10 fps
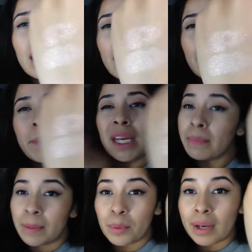Many
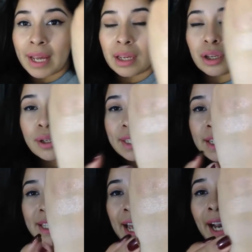people like using
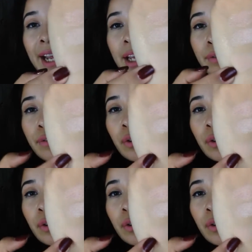this highlight